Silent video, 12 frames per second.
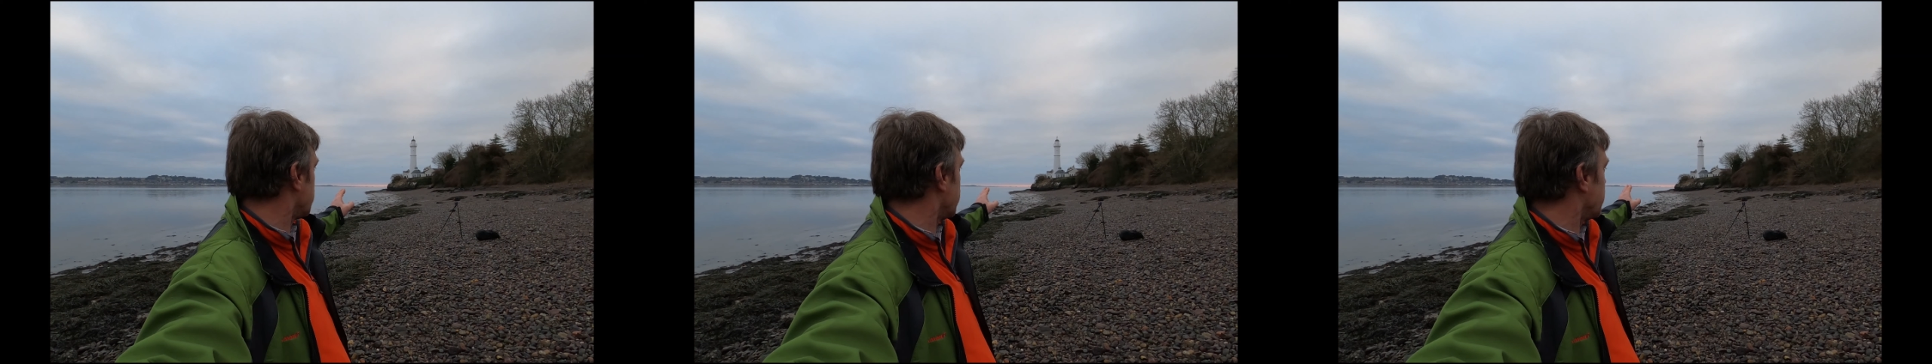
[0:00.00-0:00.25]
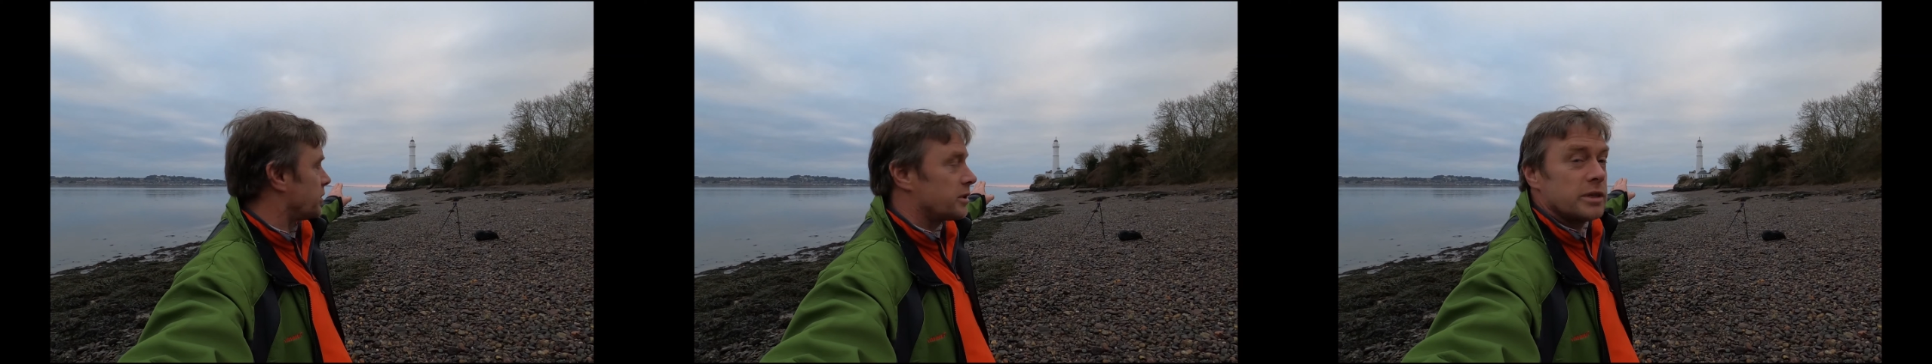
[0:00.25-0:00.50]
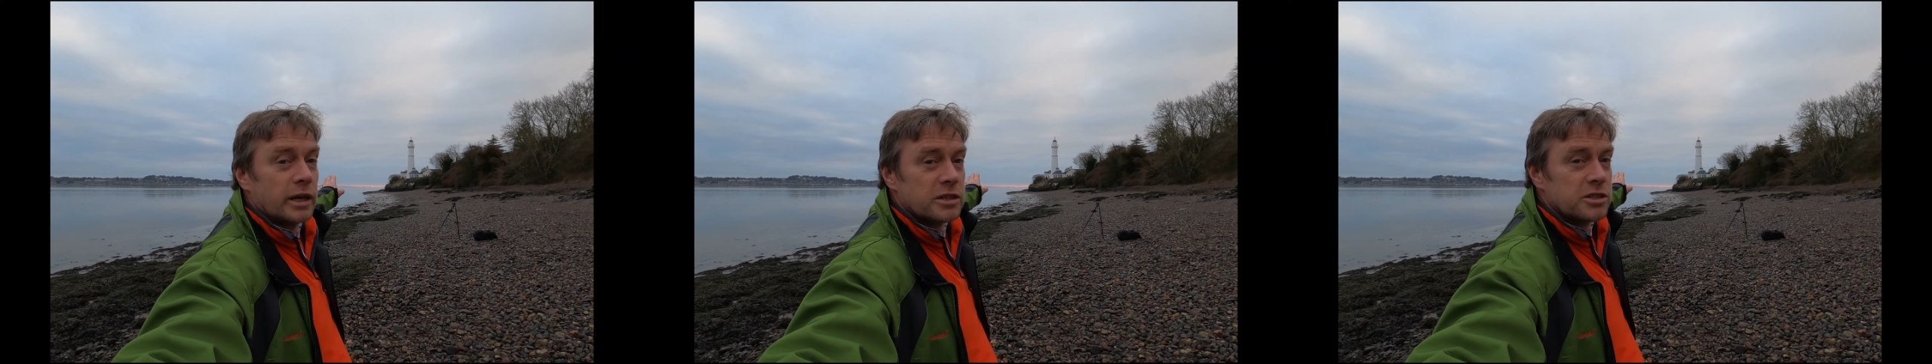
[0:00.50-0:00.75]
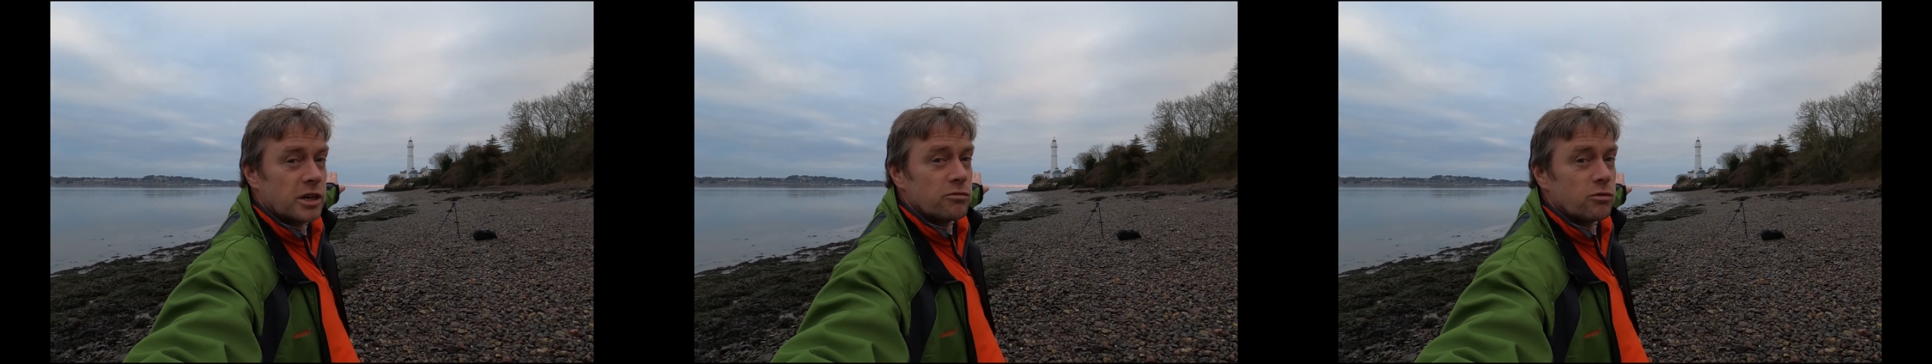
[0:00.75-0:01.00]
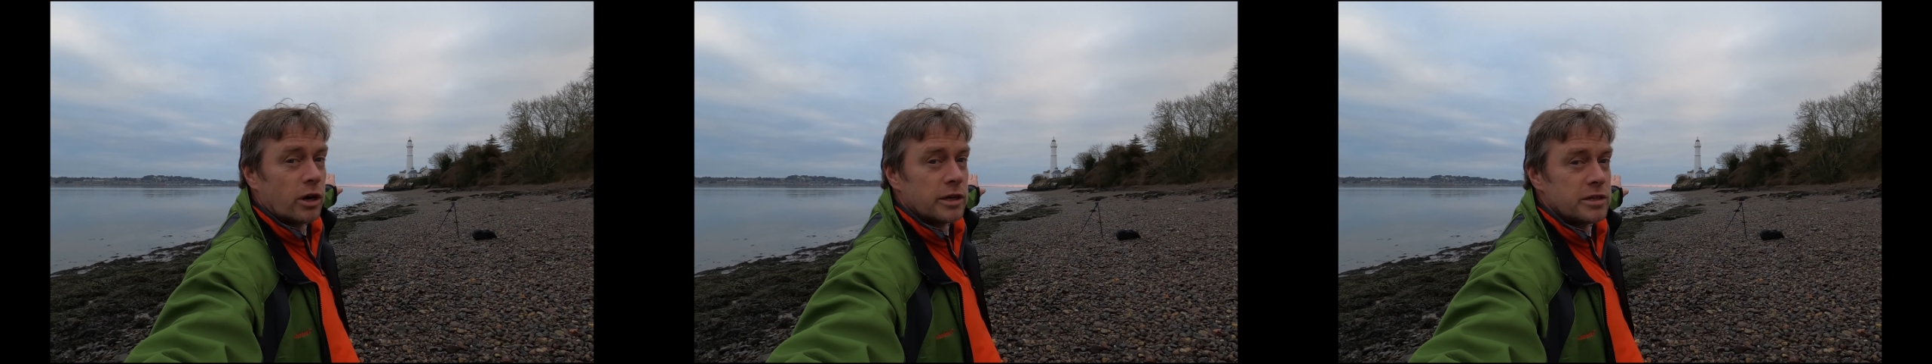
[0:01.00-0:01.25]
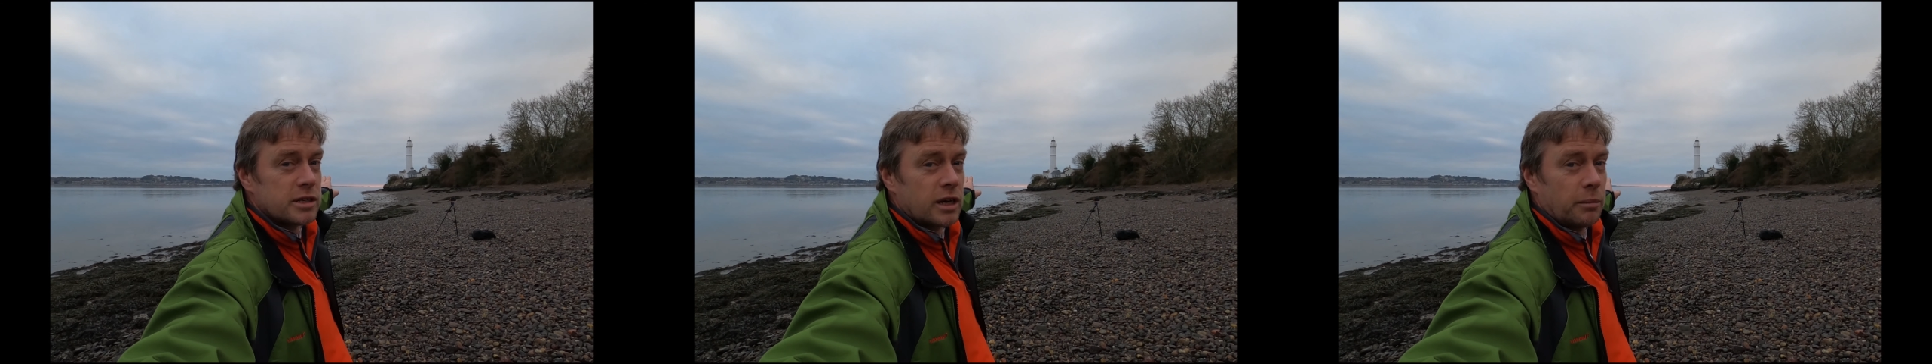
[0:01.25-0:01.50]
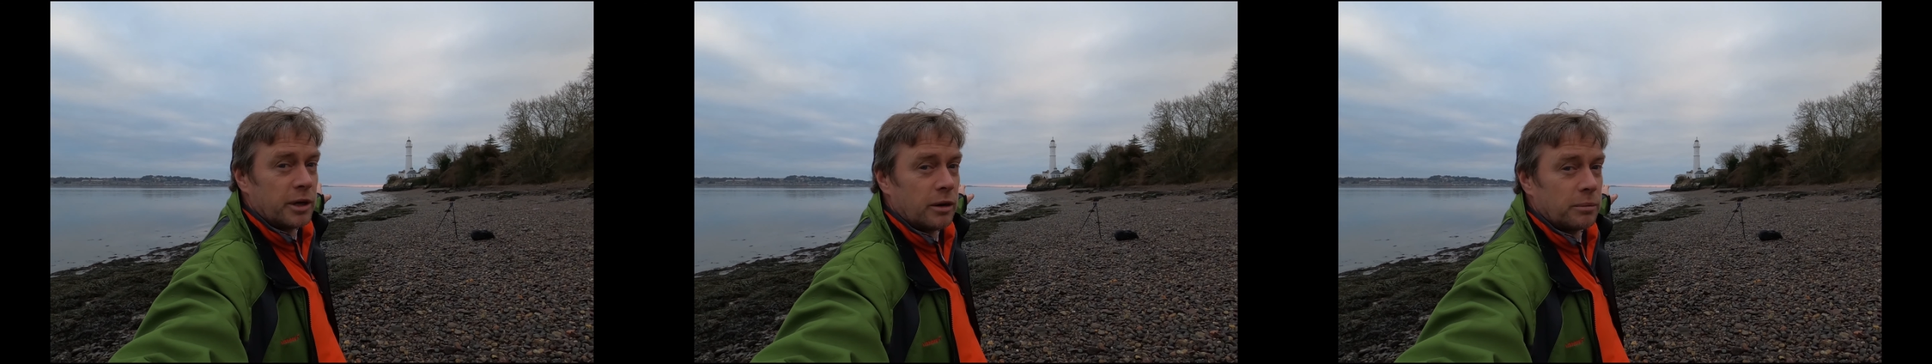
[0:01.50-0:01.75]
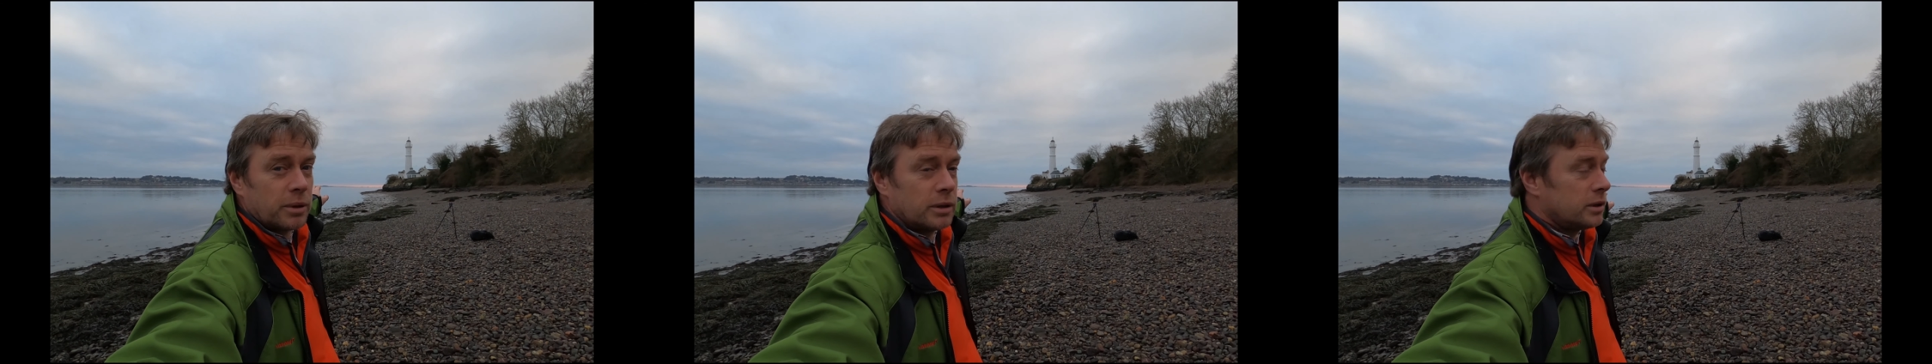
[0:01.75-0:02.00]
to go out. That sunrise coming
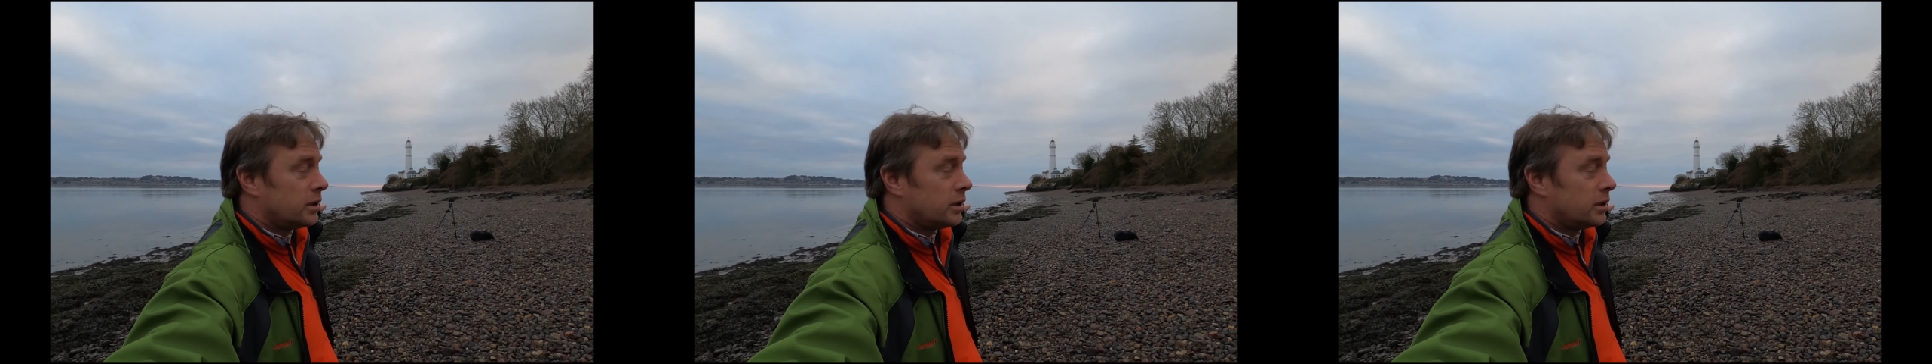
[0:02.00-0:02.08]
up,